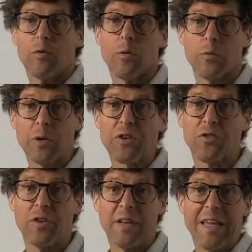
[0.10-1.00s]
So
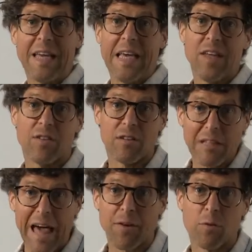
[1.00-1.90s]
friction is a
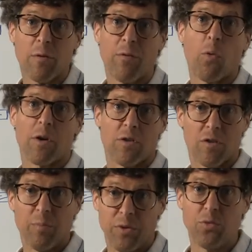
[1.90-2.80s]
lateral
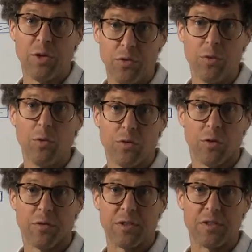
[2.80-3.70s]
force between two
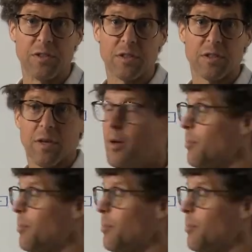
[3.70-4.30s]
surfaces.